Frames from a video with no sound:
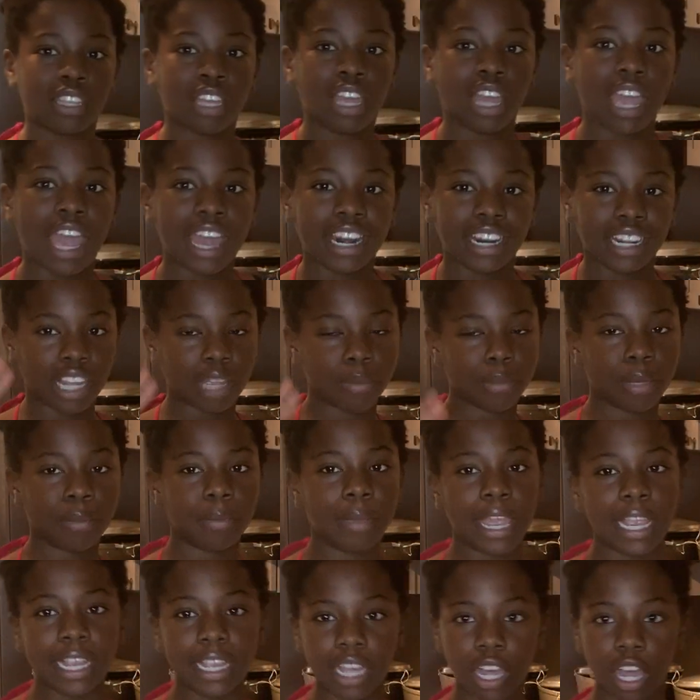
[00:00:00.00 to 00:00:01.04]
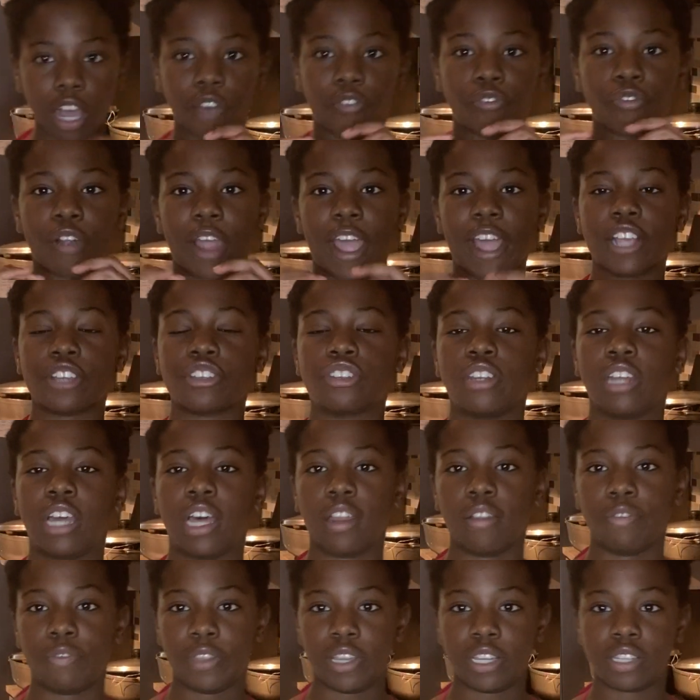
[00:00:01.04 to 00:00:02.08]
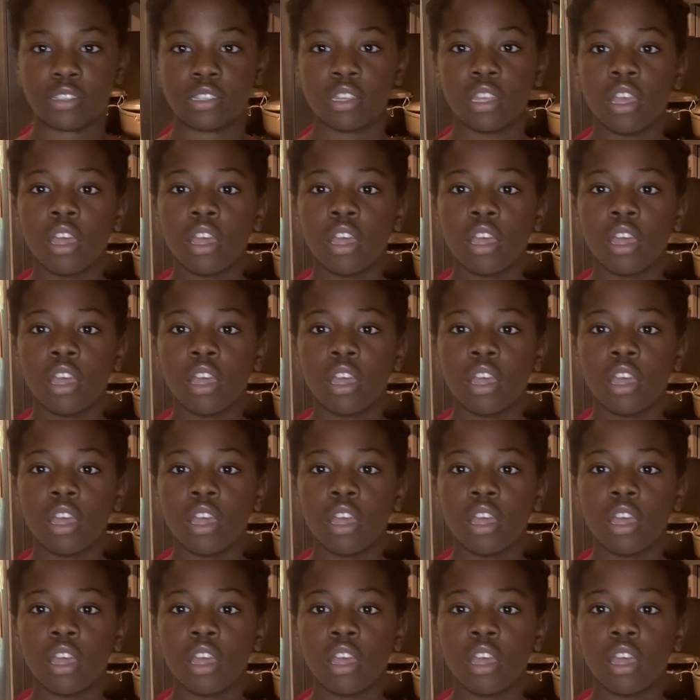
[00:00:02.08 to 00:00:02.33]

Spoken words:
And let me make a fraction out of this.